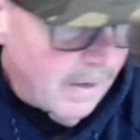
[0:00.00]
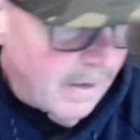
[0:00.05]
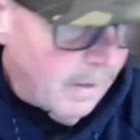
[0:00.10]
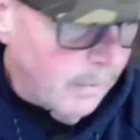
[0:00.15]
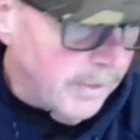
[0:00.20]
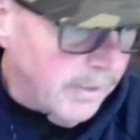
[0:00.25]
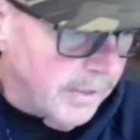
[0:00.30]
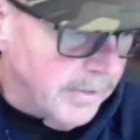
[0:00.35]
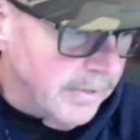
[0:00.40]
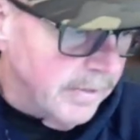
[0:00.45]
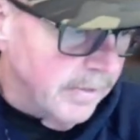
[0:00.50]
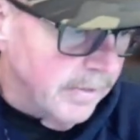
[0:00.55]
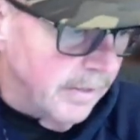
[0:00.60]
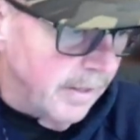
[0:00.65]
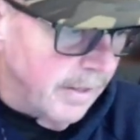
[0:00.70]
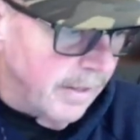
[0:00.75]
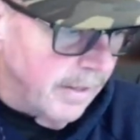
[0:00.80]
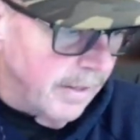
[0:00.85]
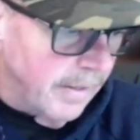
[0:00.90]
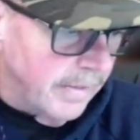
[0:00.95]
with a, uh,
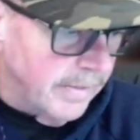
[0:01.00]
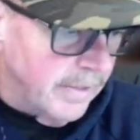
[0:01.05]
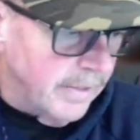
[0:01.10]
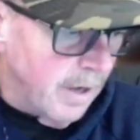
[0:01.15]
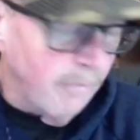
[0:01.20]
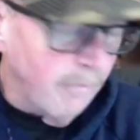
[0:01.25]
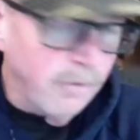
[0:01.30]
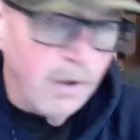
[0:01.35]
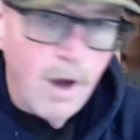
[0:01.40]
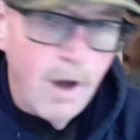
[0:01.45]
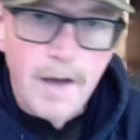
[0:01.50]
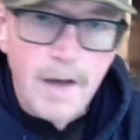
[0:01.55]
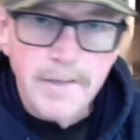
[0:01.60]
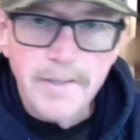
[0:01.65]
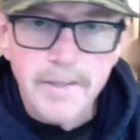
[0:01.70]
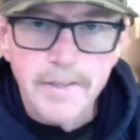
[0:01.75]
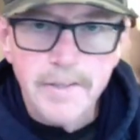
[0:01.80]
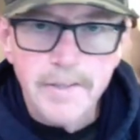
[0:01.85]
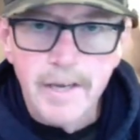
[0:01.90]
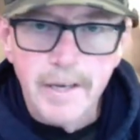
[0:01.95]
a tough loss
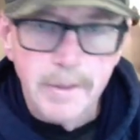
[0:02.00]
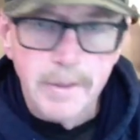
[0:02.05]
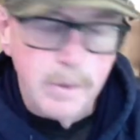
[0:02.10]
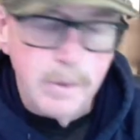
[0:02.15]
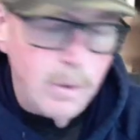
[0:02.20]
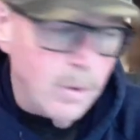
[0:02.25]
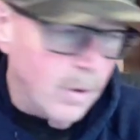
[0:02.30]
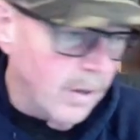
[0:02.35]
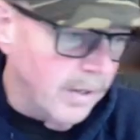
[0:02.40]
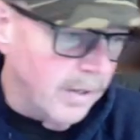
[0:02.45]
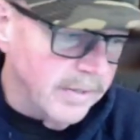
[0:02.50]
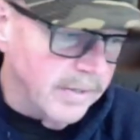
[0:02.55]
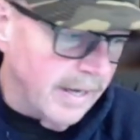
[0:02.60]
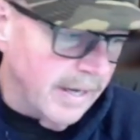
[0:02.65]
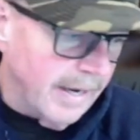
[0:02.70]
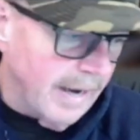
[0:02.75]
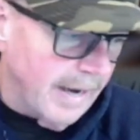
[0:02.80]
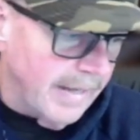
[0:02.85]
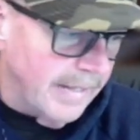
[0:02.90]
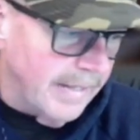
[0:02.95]
to St. Lawrence. I,
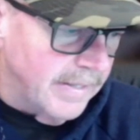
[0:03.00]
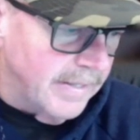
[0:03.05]
I, didn't